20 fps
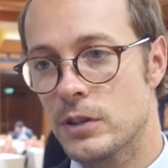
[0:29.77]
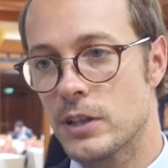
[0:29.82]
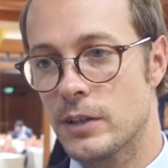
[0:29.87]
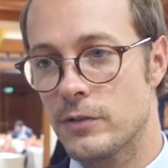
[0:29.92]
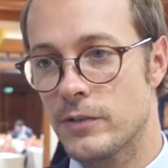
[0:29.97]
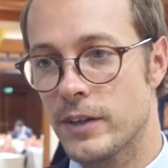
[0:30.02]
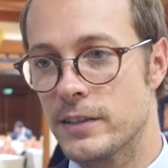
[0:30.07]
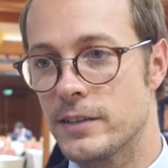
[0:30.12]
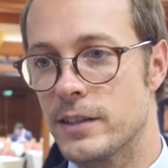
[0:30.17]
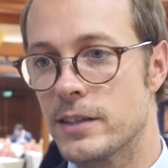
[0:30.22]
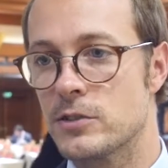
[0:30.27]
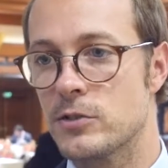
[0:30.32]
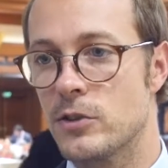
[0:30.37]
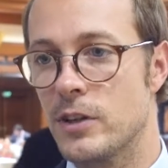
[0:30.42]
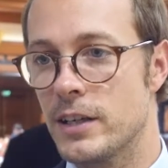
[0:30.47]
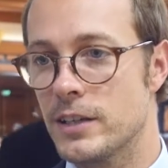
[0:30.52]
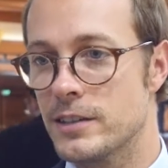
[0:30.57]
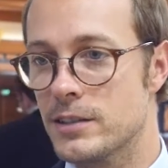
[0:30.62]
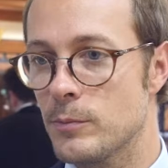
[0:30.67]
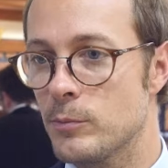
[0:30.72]
If I take the
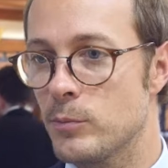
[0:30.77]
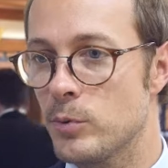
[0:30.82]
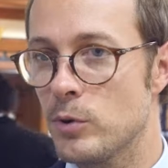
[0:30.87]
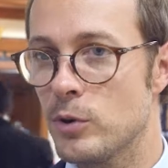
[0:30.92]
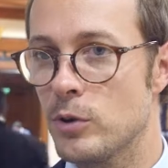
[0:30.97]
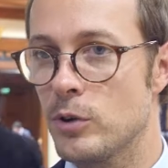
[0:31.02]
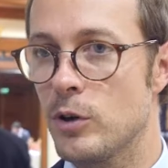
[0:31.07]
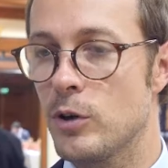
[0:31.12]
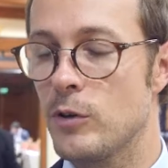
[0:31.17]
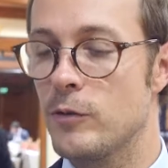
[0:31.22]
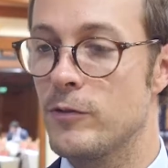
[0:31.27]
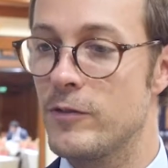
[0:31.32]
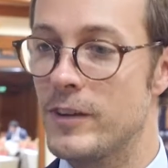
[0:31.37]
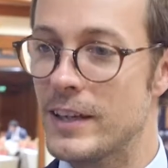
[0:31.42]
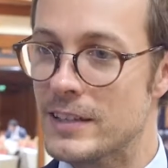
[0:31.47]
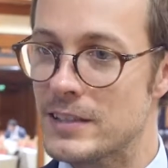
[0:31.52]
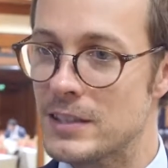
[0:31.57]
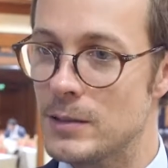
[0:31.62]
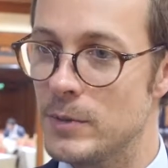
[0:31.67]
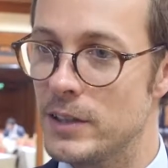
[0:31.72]
example of
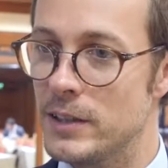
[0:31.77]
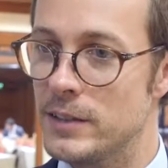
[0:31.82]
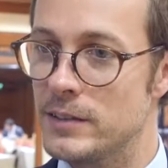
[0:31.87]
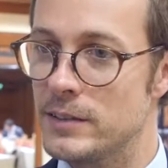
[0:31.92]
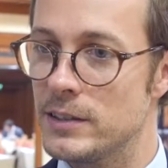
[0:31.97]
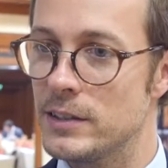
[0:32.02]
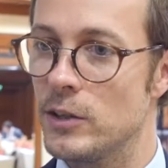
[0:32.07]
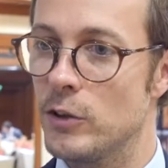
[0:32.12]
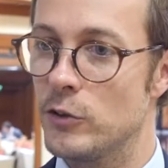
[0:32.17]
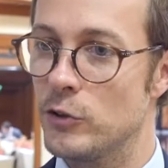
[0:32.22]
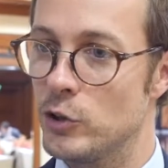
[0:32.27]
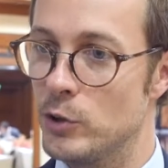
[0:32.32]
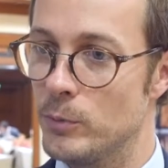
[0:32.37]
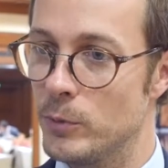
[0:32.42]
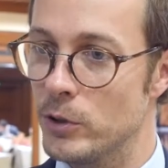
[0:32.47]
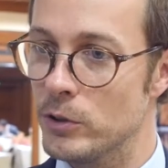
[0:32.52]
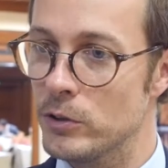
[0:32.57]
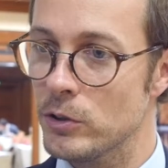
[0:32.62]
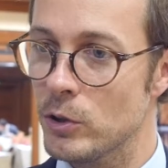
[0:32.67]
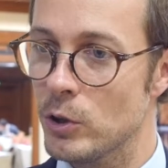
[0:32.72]
flexibility on
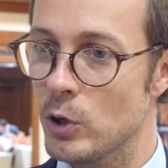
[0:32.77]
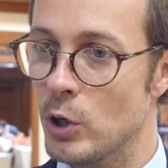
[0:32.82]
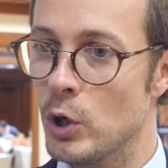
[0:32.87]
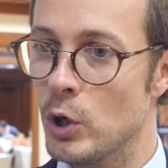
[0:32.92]
demand,